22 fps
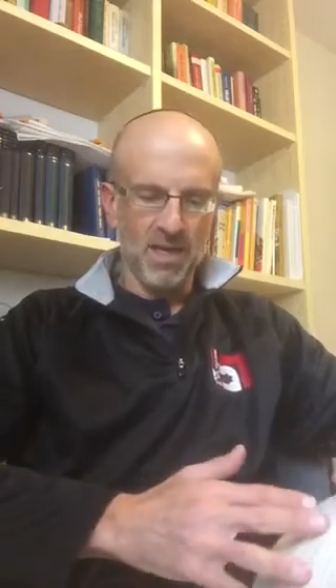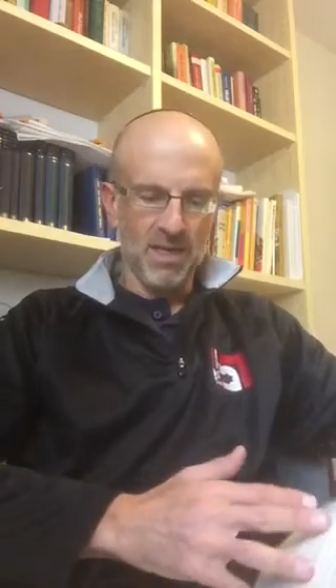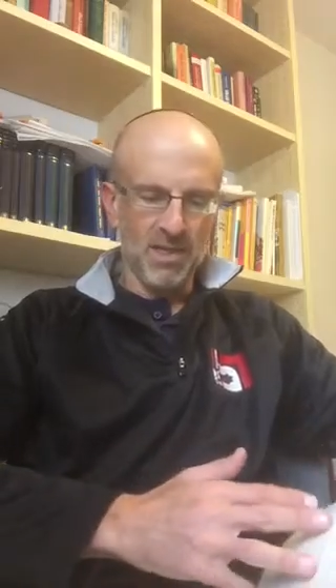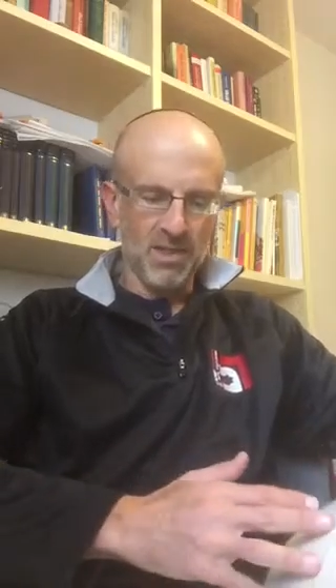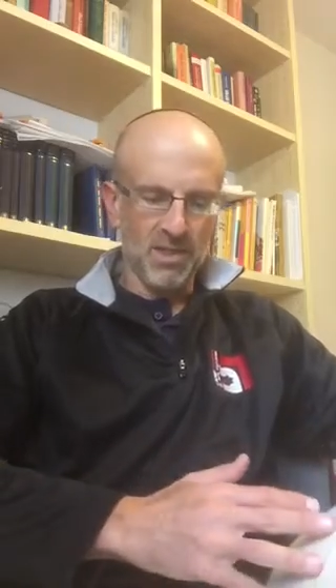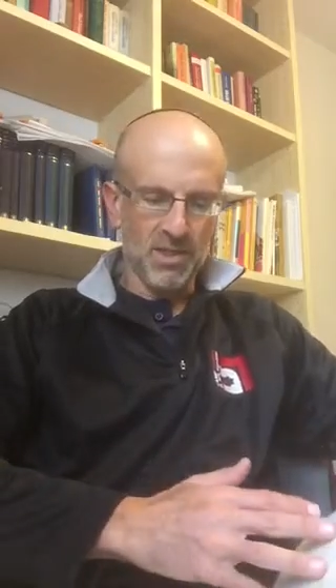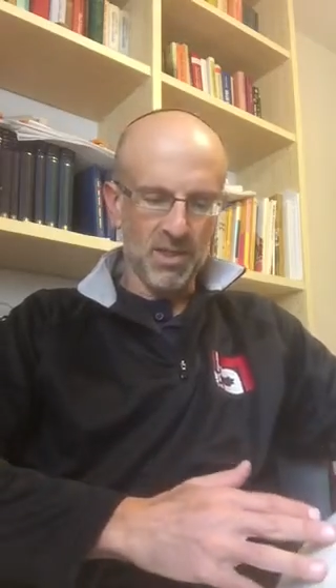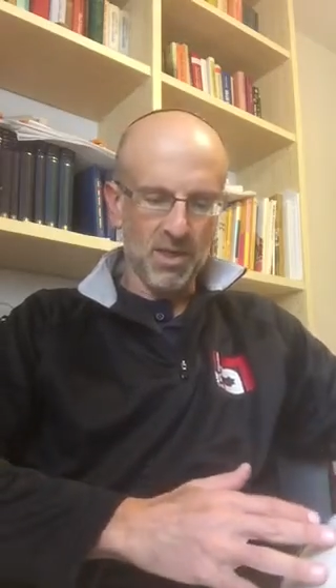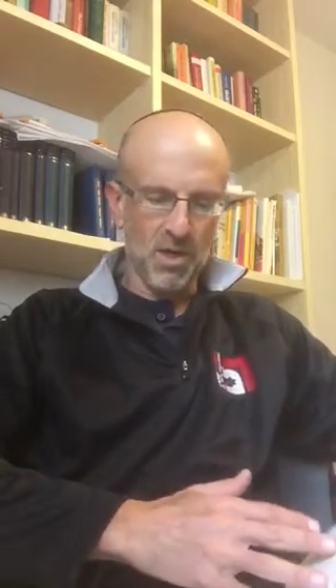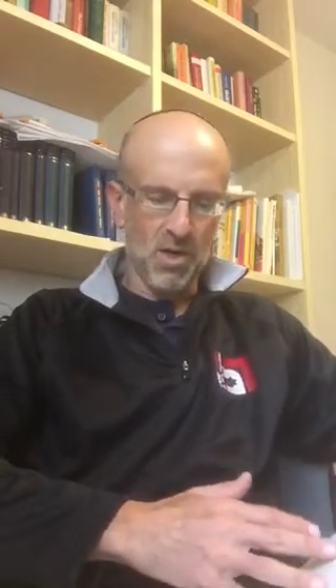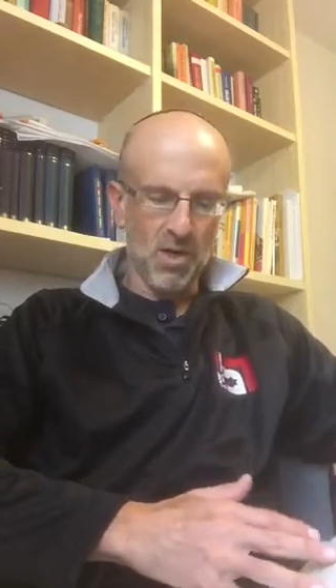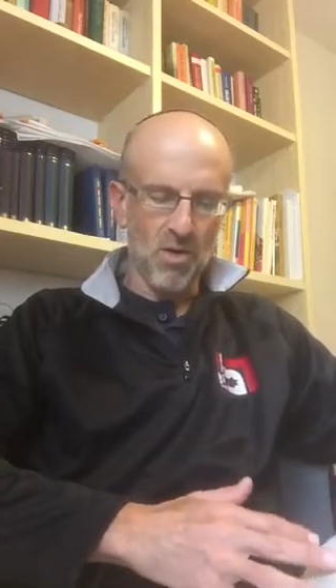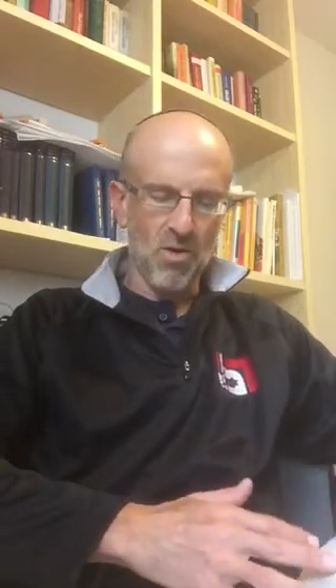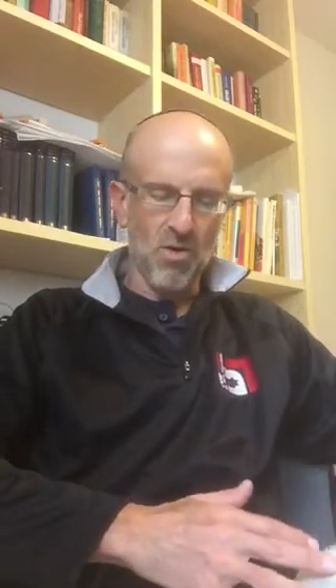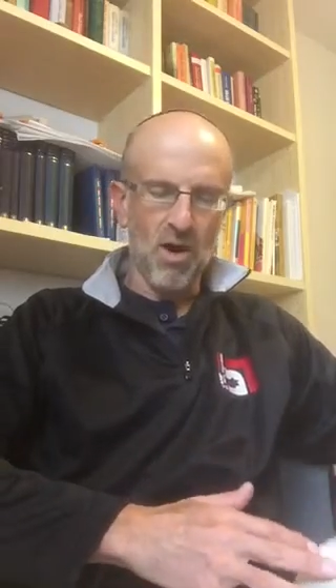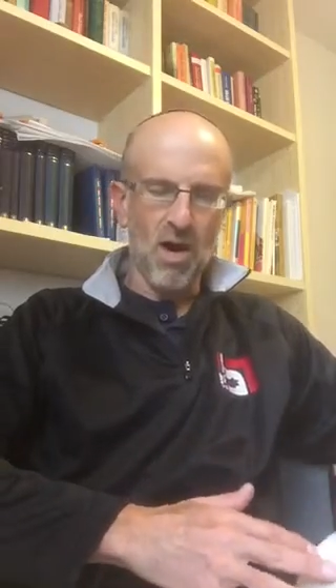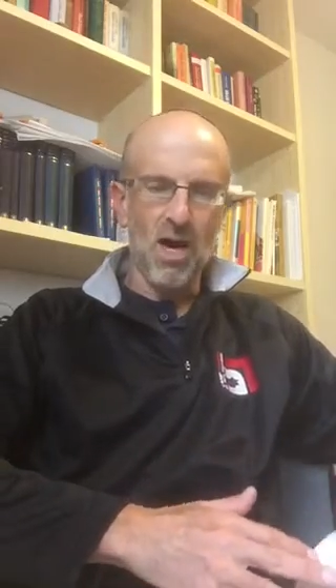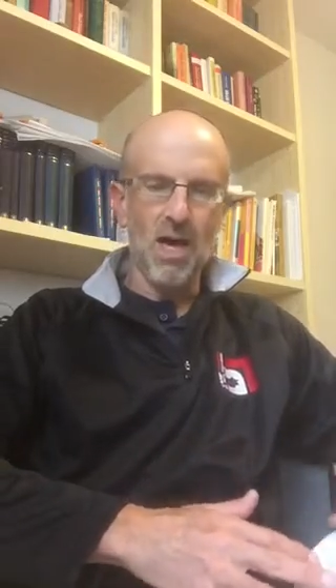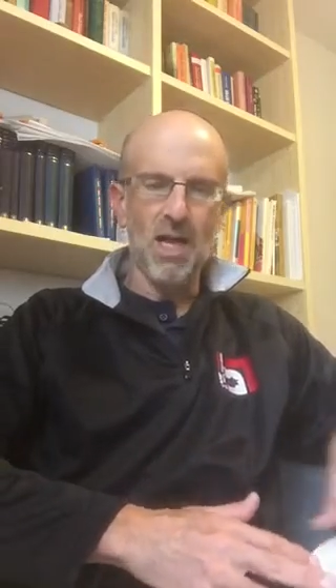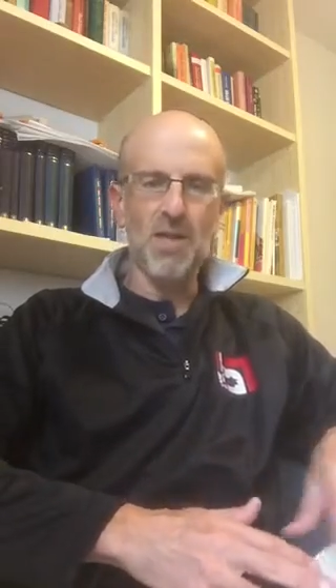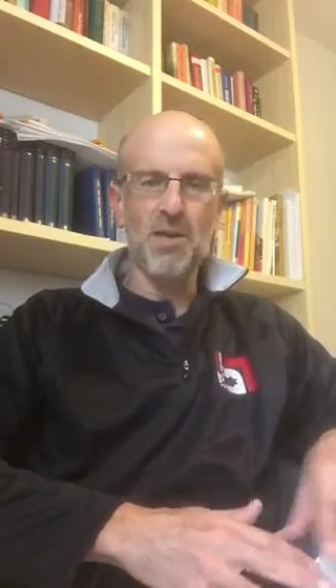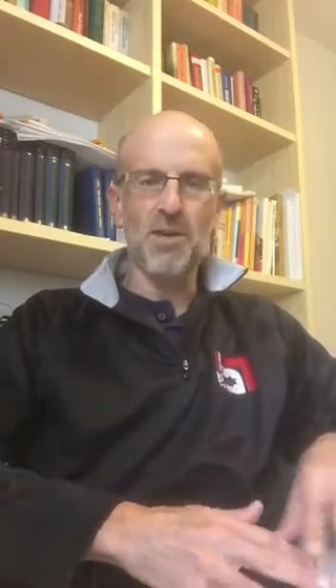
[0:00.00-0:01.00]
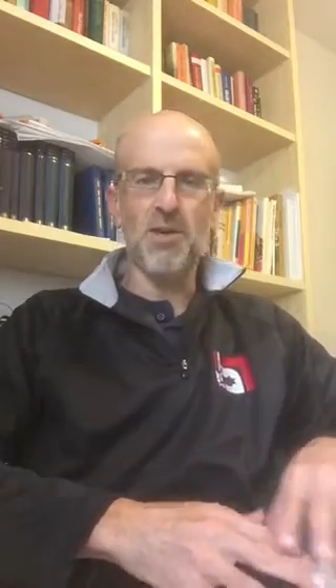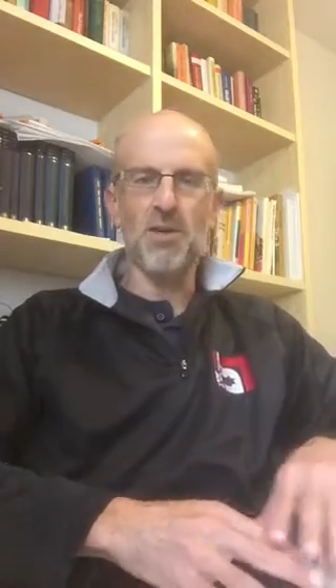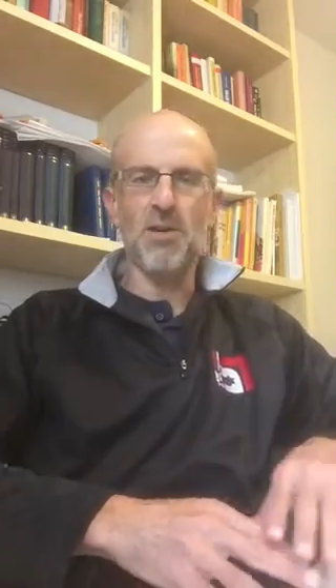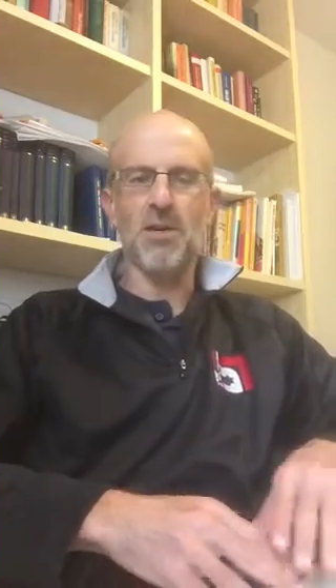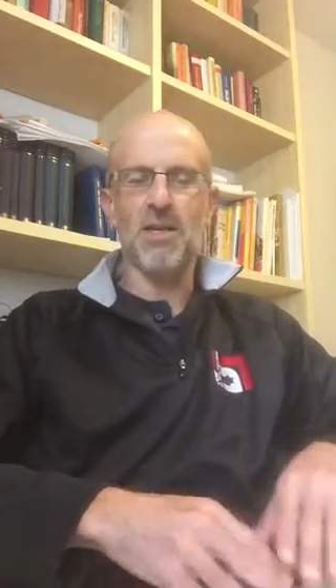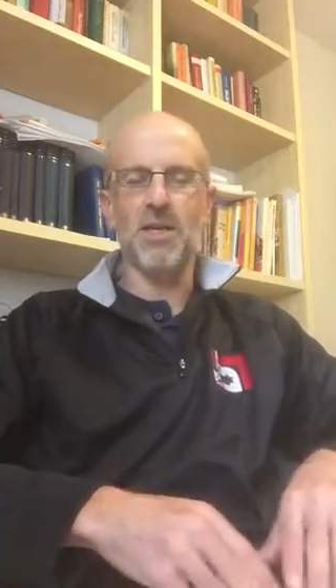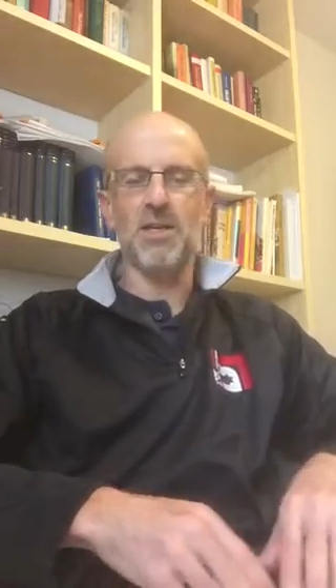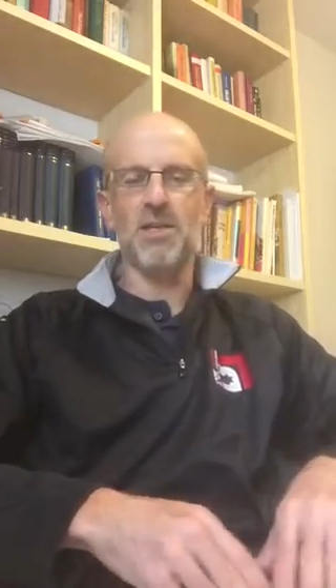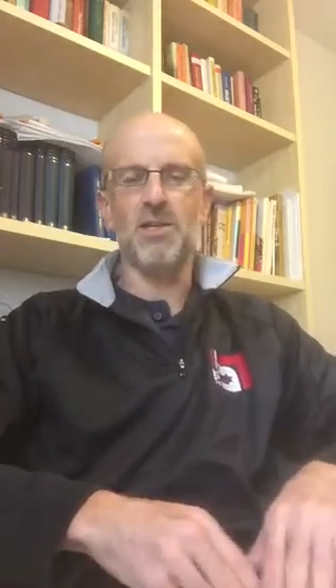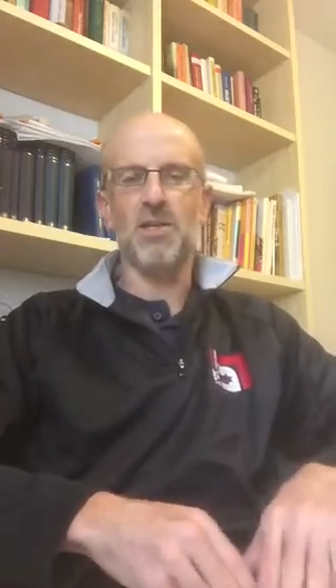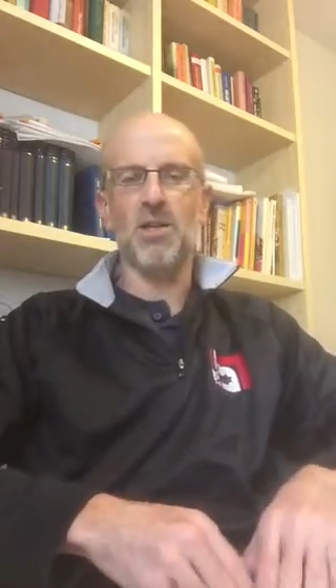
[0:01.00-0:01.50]
So other
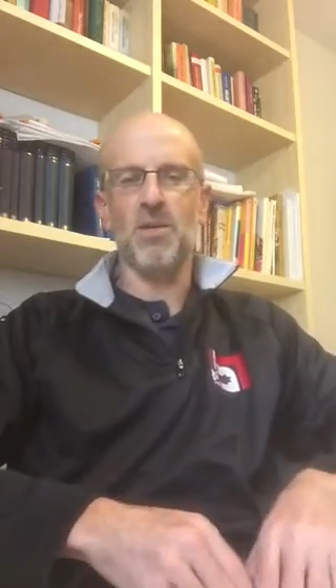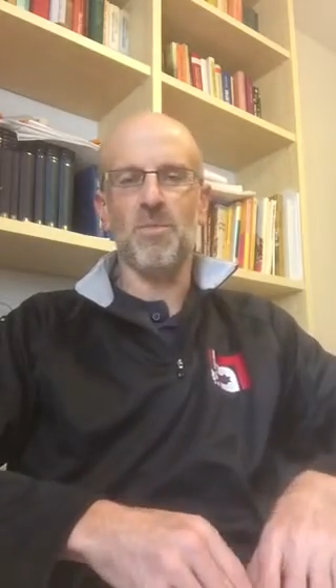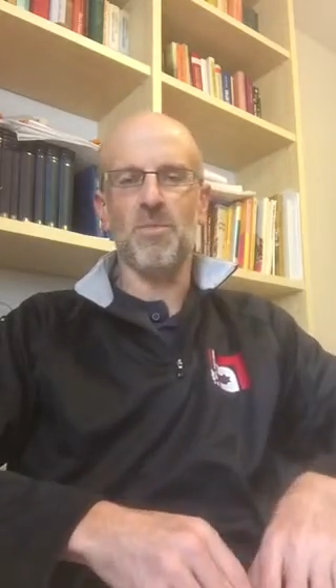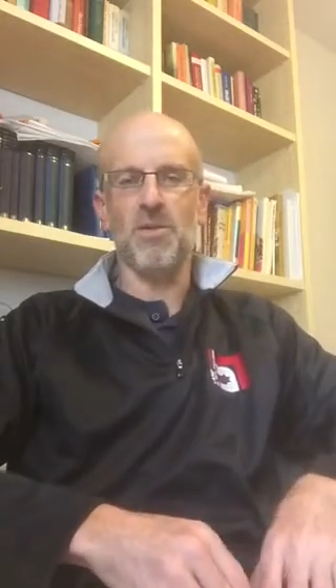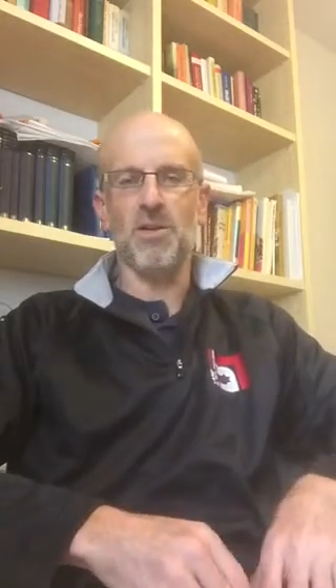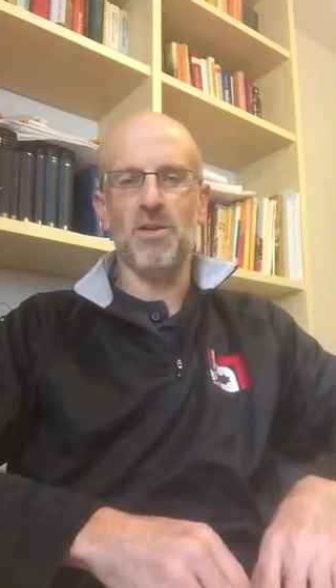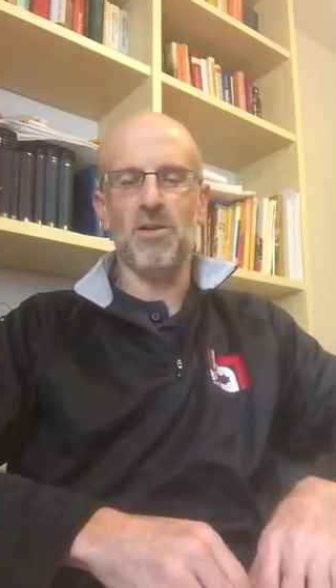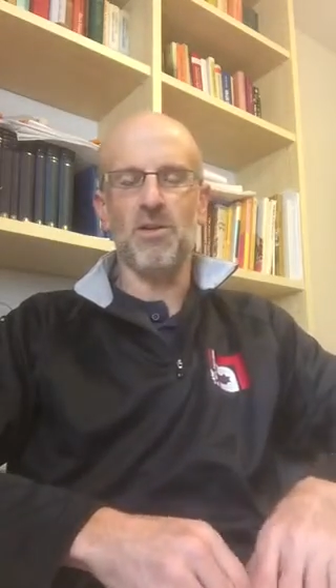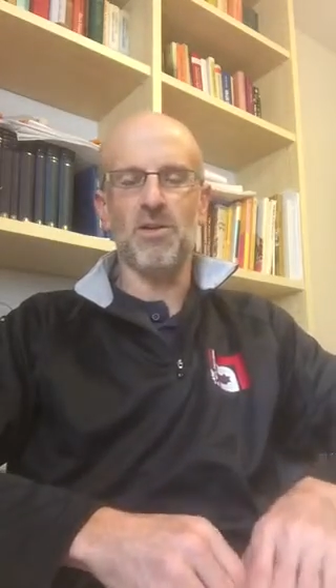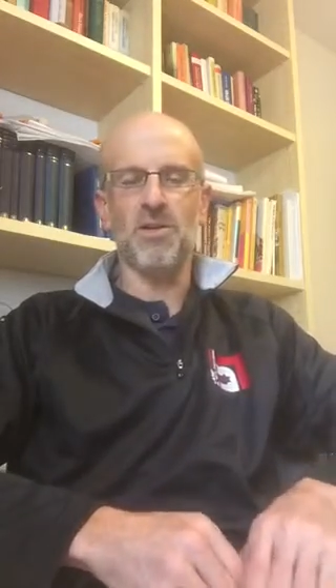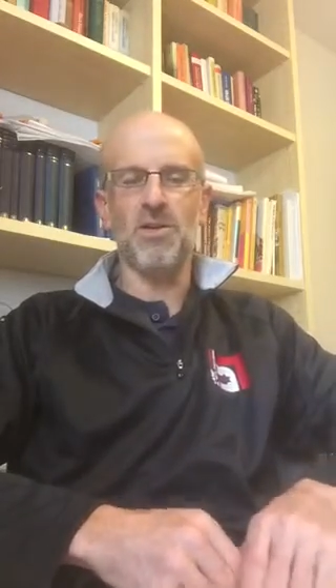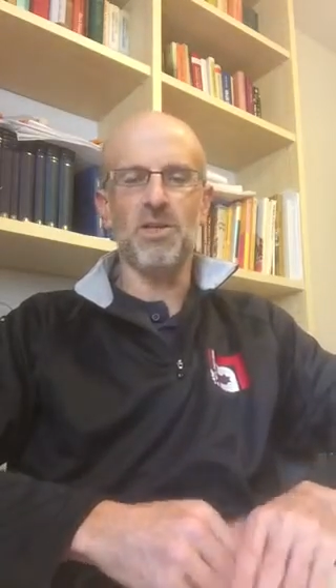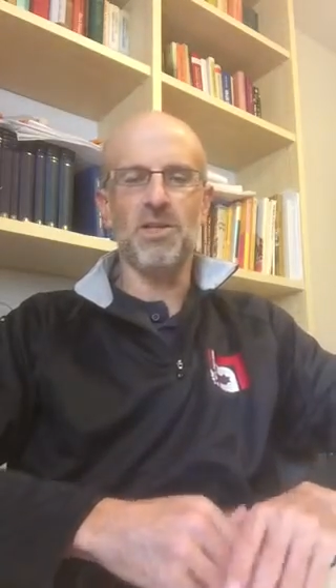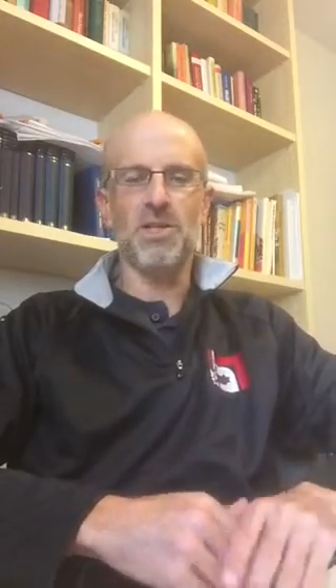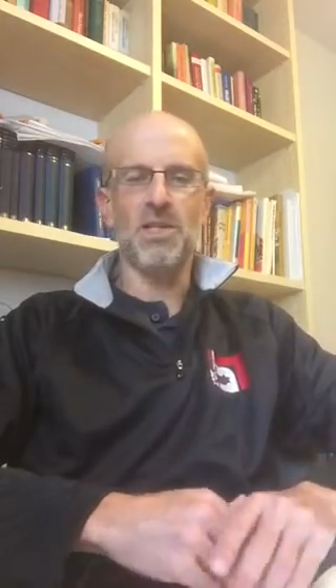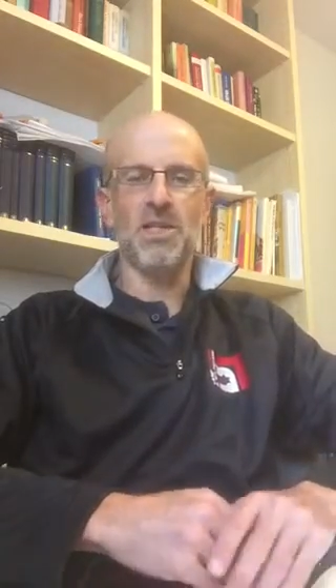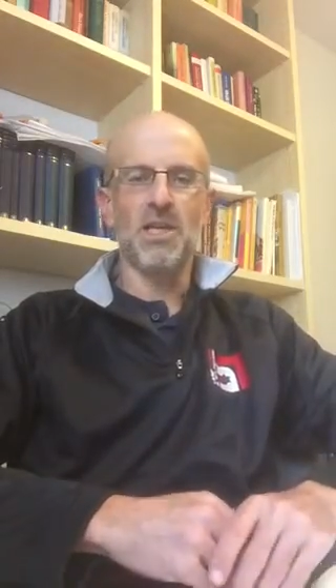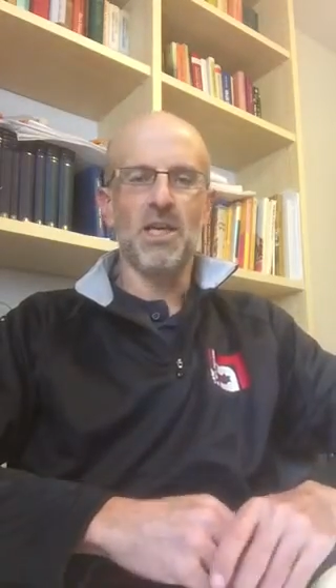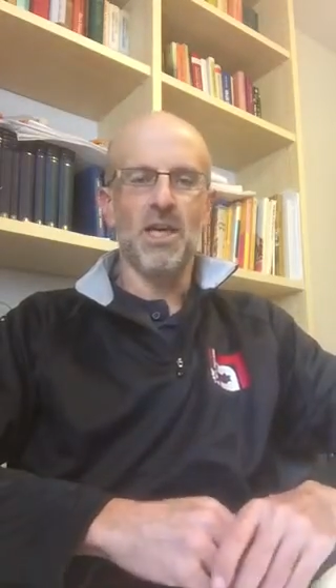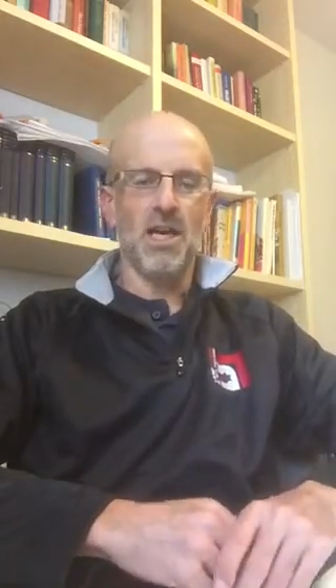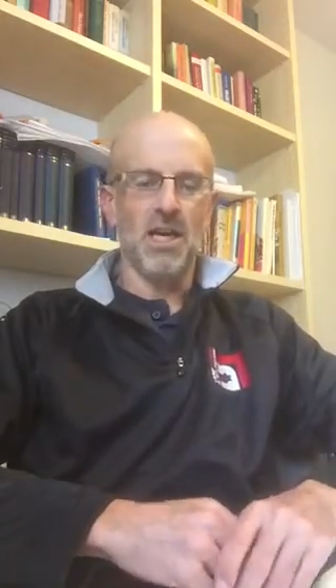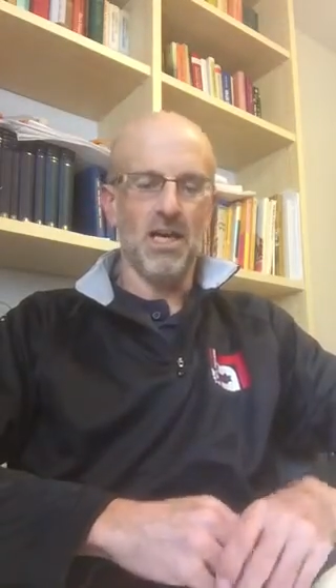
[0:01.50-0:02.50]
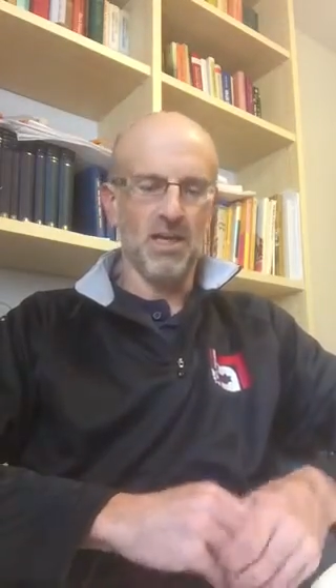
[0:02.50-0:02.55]
interpreters,